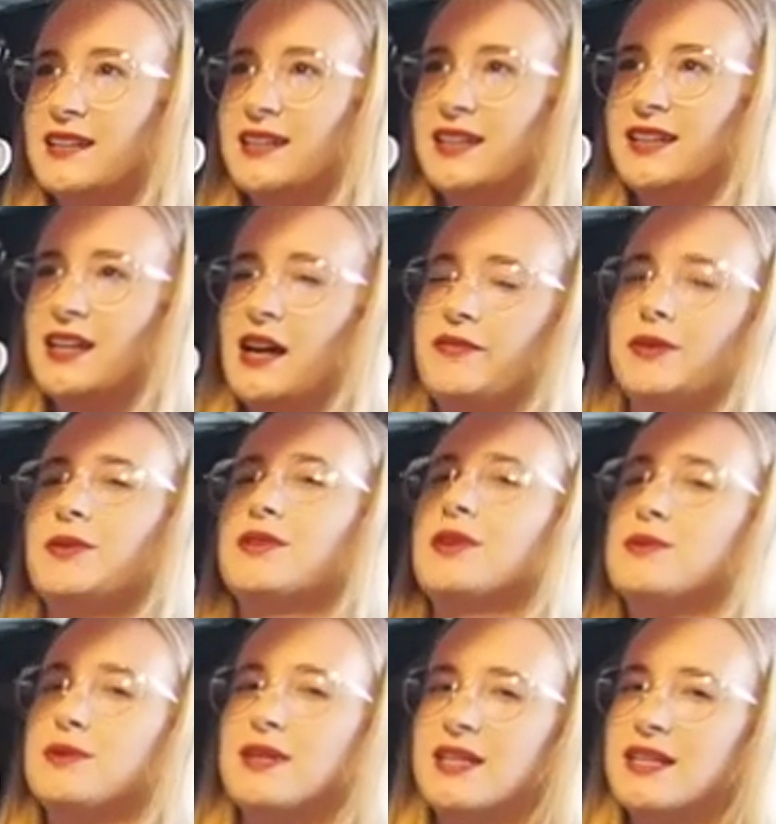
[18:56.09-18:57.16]
Like everyone
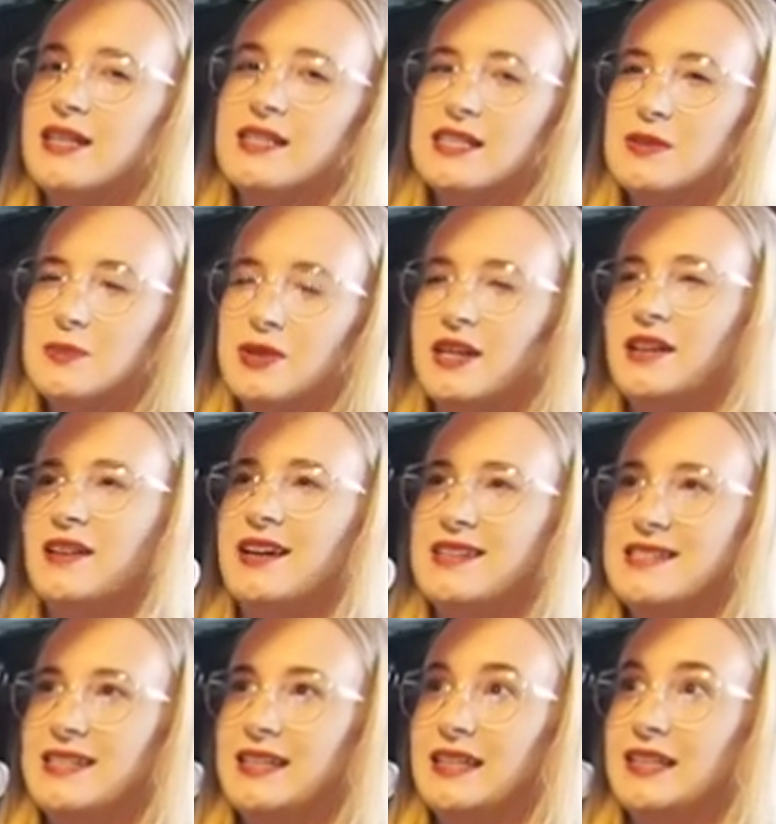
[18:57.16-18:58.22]
knows what it is. It's pretty
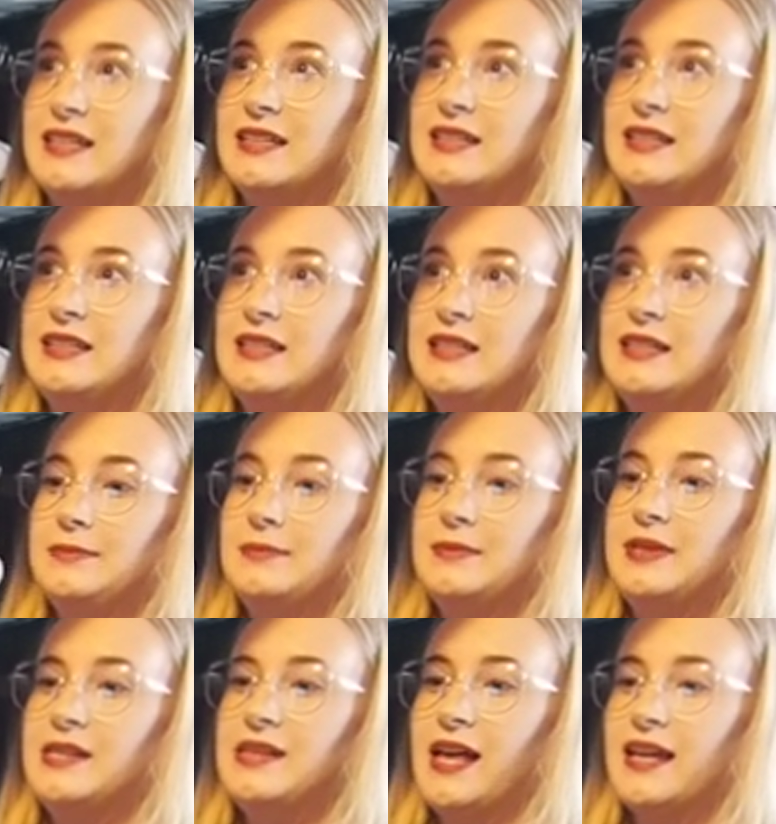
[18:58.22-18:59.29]
classic
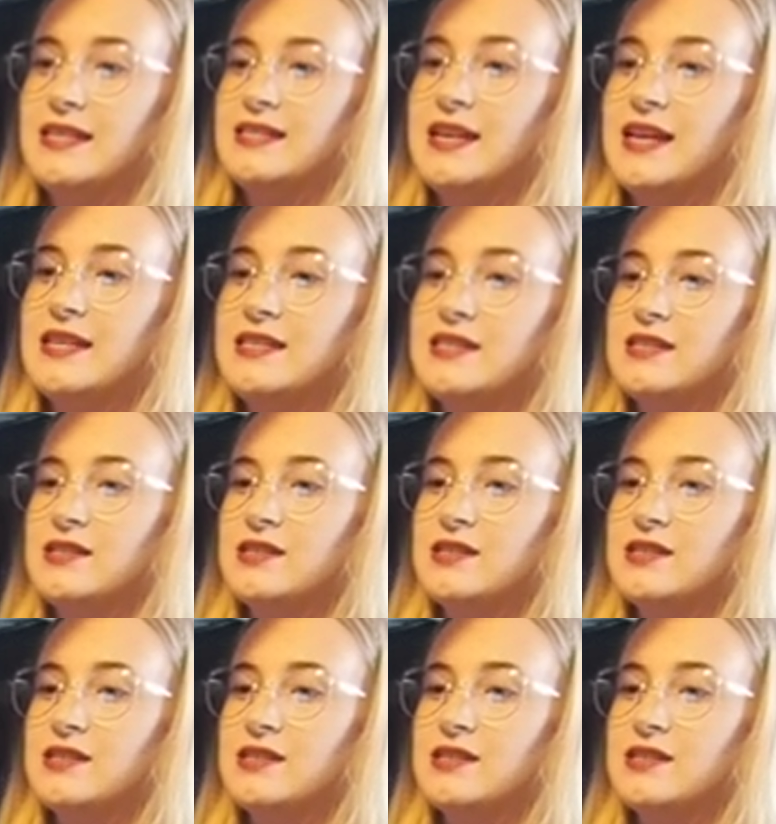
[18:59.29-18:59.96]
in that sense.